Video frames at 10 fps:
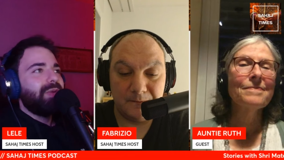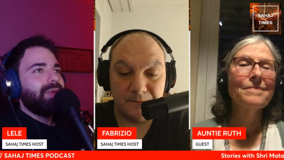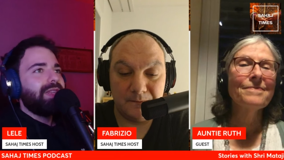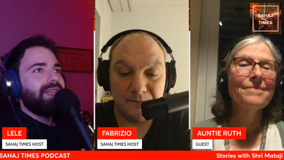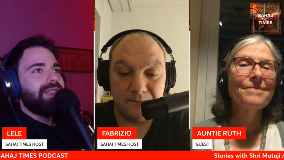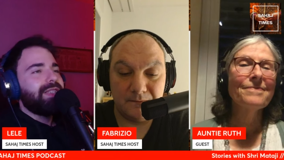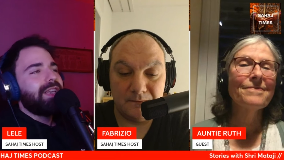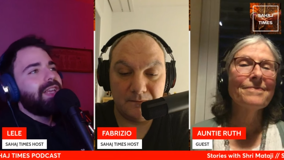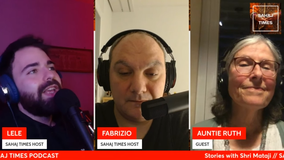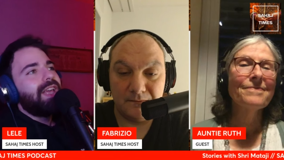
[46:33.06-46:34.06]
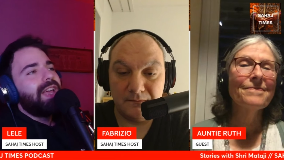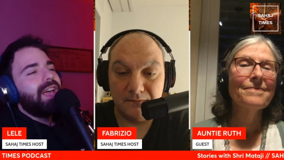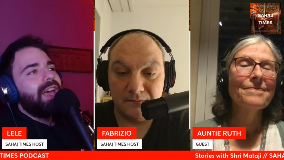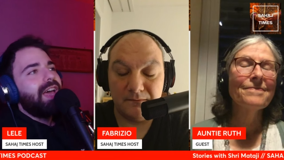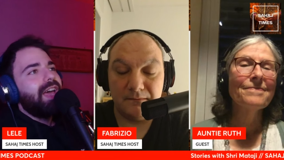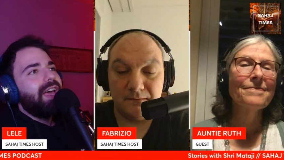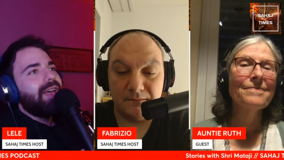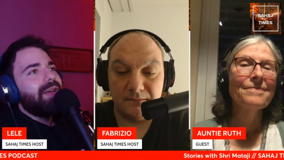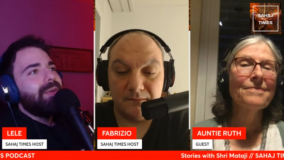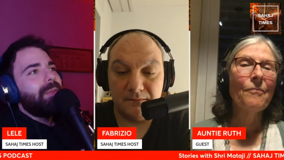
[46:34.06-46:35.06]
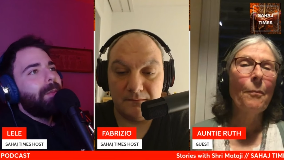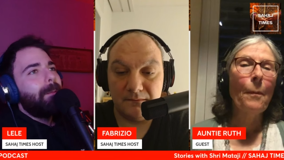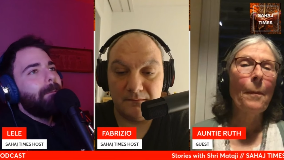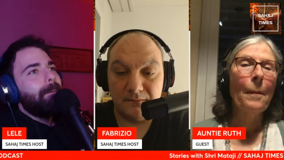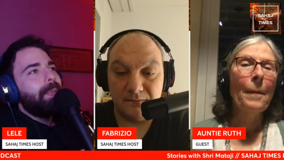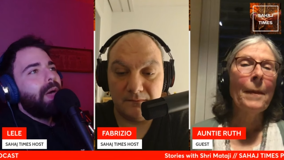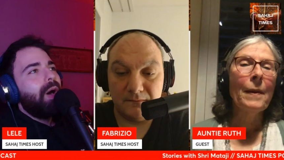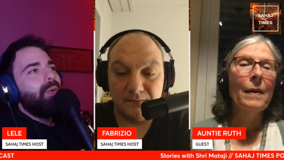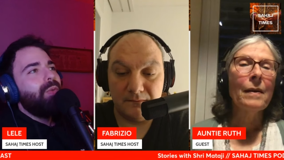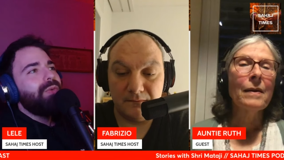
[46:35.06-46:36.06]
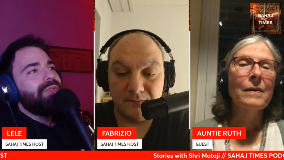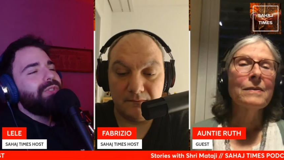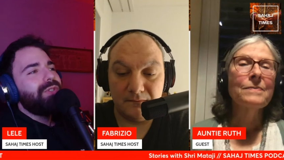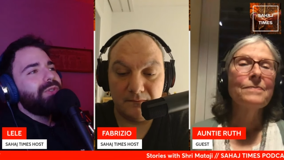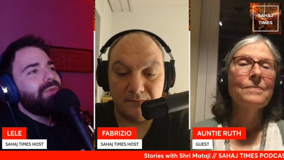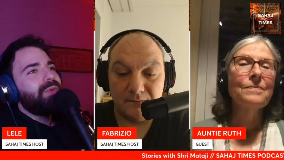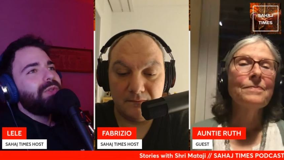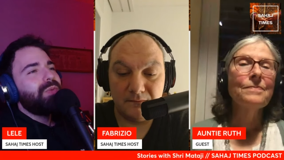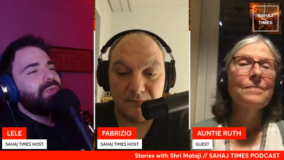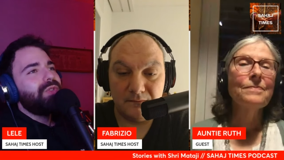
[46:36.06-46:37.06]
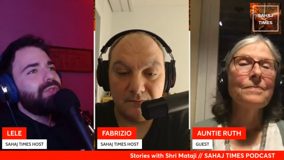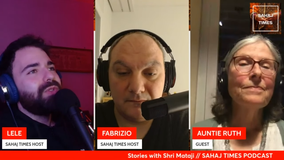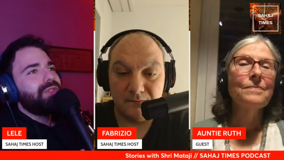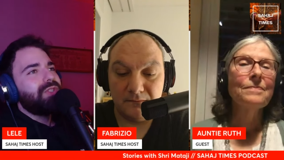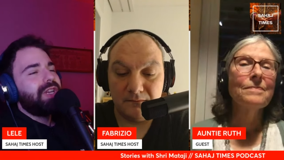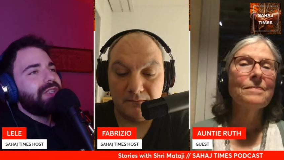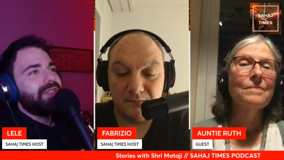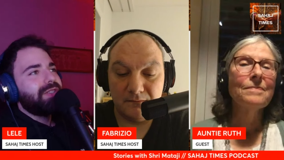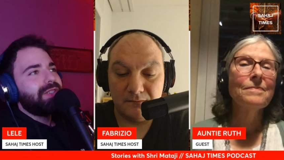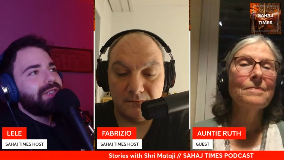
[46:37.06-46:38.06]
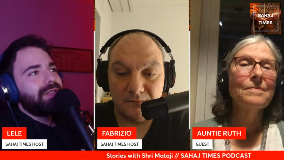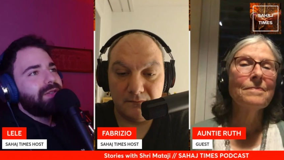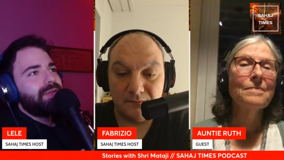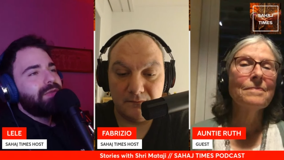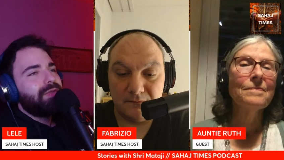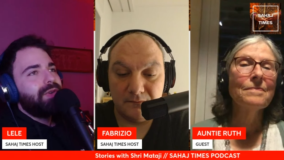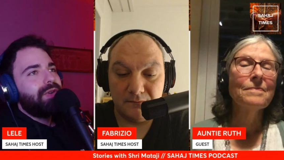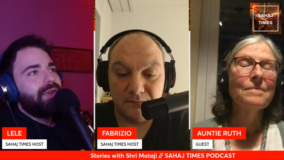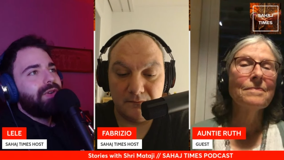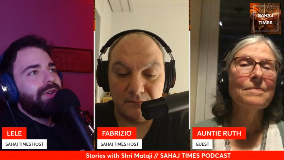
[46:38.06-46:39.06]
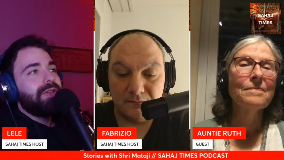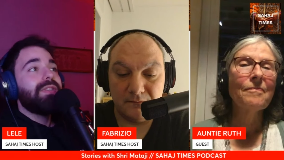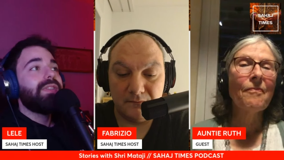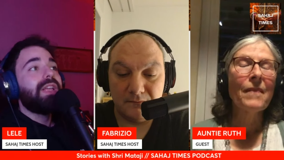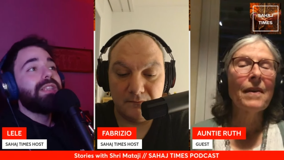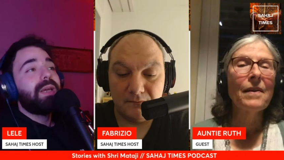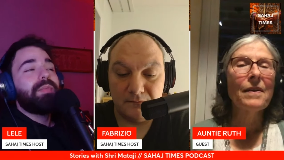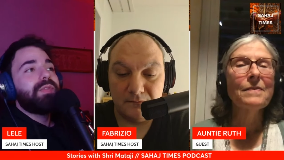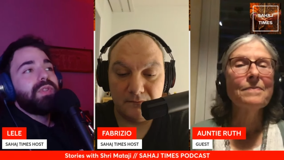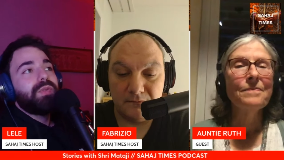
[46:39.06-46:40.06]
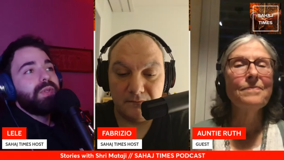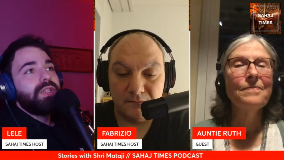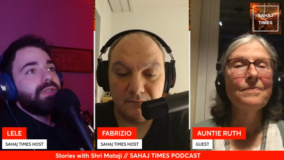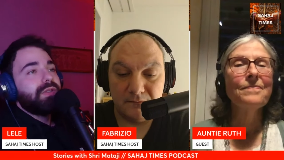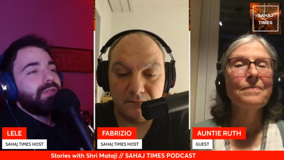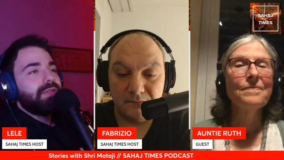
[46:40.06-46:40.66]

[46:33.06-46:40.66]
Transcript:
Speaker 1: with this. Um, how would you, what would you suggest for that type of situation?